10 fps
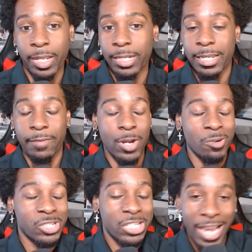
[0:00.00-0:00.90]
and it's never
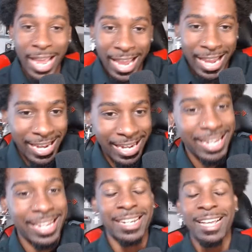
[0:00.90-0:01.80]
no
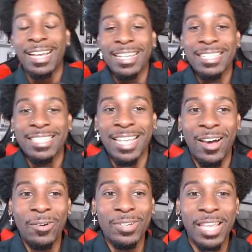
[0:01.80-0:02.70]
shade.
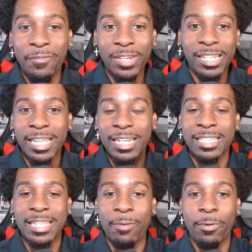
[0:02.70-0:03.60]
So, definitely get
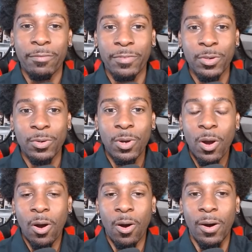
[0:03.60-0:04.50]
into that review
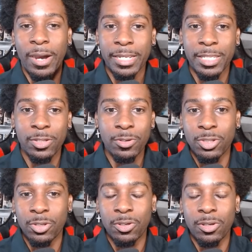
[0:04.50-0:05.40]
on
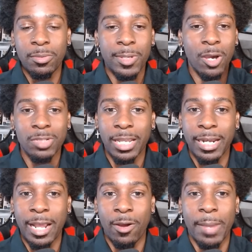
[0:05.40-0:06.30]
YouTube. Go check
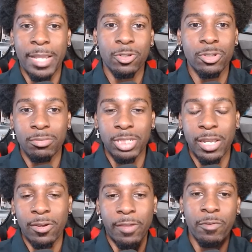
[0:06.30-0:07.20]
it out on my YouTube
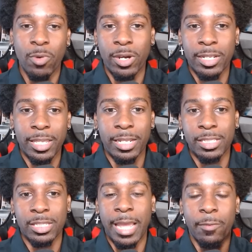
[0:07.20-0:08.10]
channel if you want to get
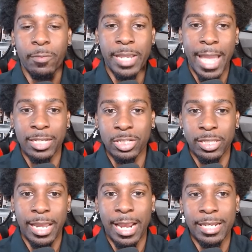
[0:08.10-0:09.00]
into that
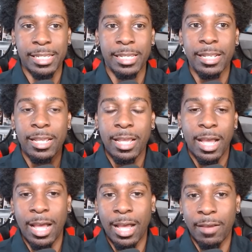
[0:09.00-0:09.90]
reaction that I did
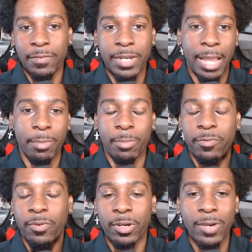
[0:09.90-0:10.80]
of Nightmare
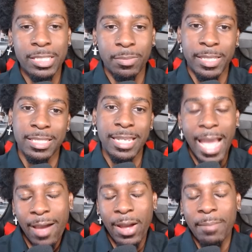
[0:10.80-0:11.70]
Before Christmas.
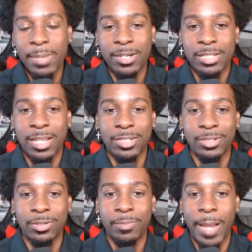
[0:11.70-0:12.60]
Now I'm here to talk
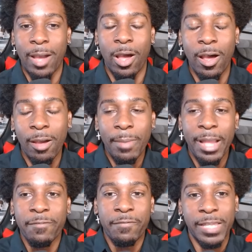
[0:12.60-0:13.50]
to you about all
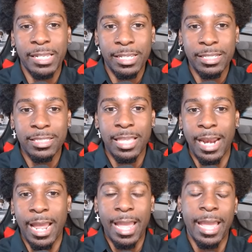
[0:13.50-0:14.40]
my feelings
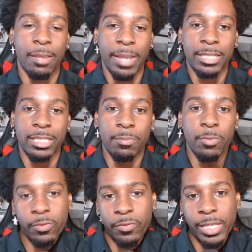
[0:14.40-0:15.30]
that I had about the
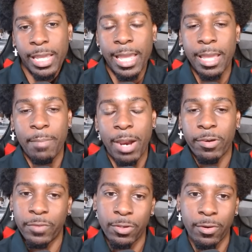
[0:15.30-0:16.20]
movie and my
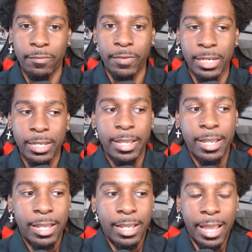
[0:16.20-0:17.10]
review of it.
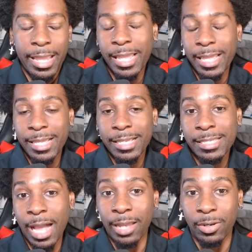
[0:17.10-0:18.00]
It
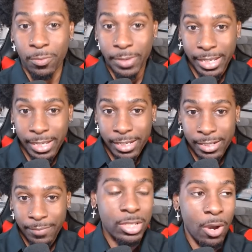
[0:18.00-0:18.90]
is
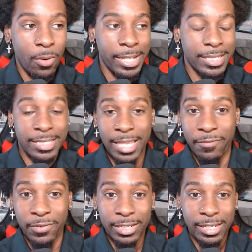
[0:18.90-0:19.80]
Halloween, so it's
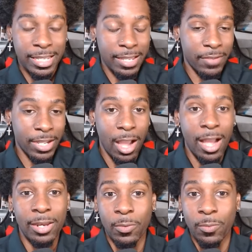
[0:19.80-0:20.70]
definitely giving
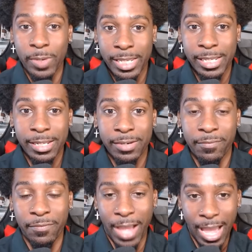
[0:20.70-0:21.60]
Halloween
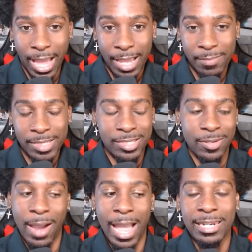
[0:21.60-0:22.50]
vibes.
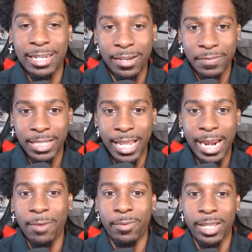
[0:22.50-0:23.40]
So I loved
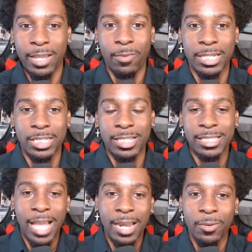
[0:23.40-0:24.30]
that I went and watched
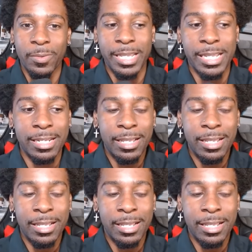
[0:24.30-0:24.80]
this Halloween